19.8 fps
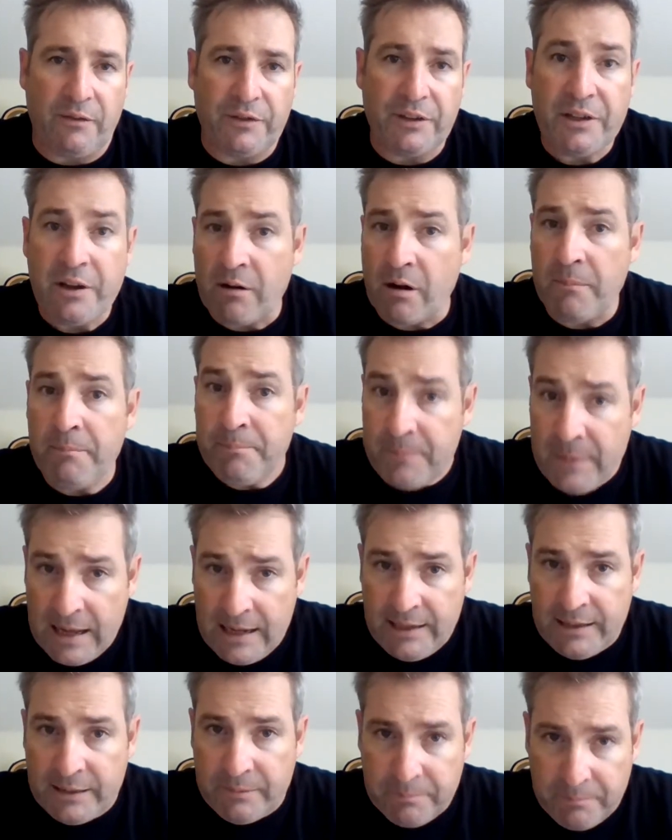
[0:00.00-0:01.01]
And there are
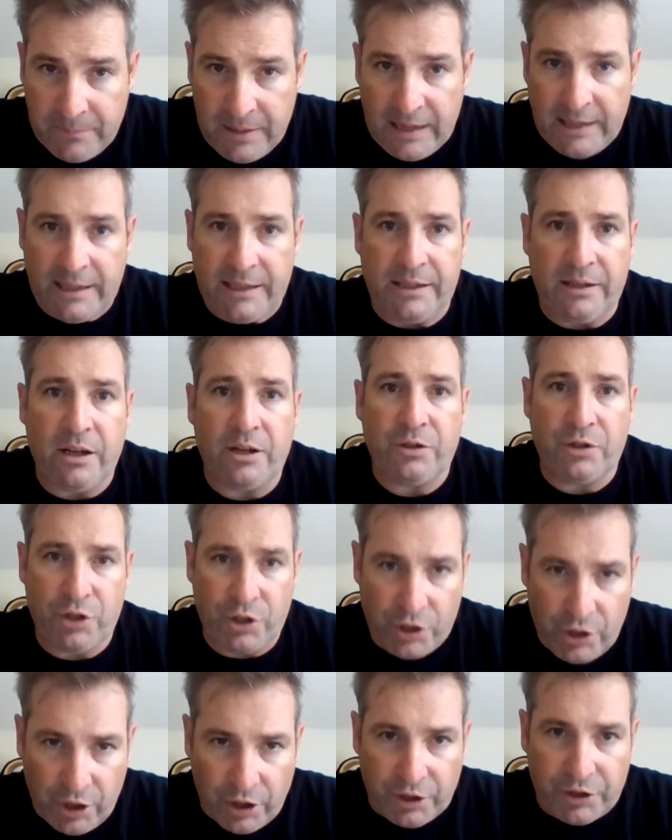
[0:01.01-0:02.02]
many, many
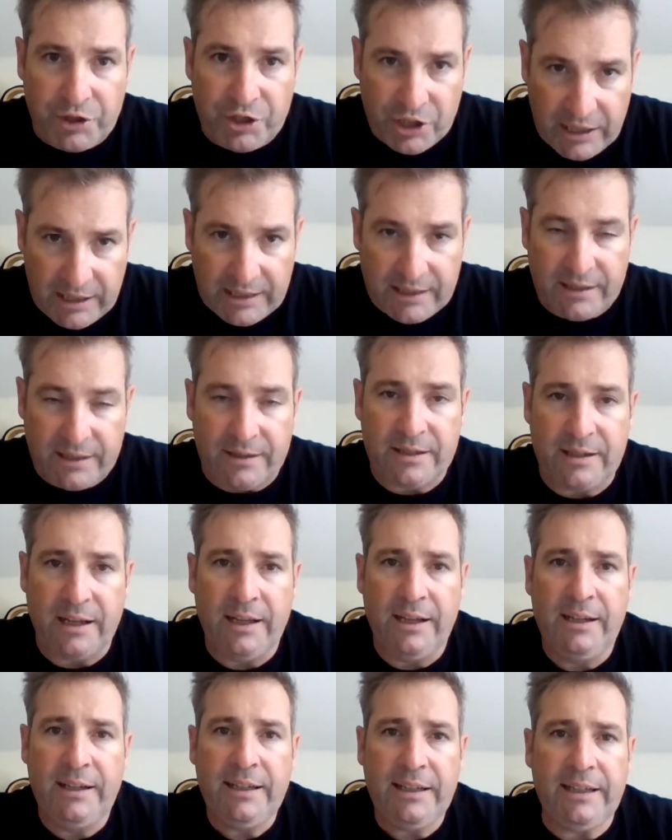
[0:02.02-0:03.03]
churches
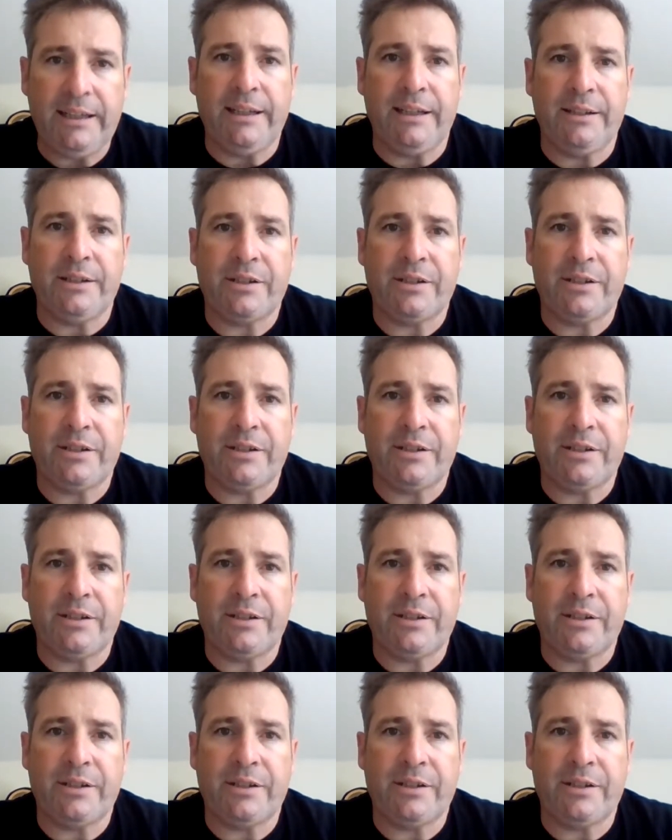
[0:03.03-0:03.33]
in